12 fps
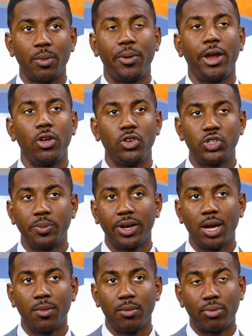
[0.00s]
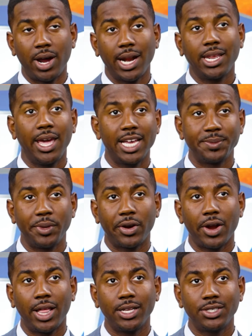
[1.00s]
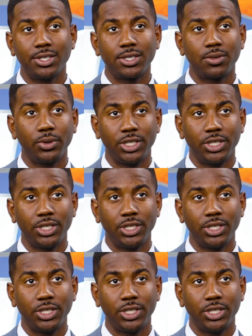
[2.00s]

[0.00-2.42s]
prepare you to become a broadcast meteorologist,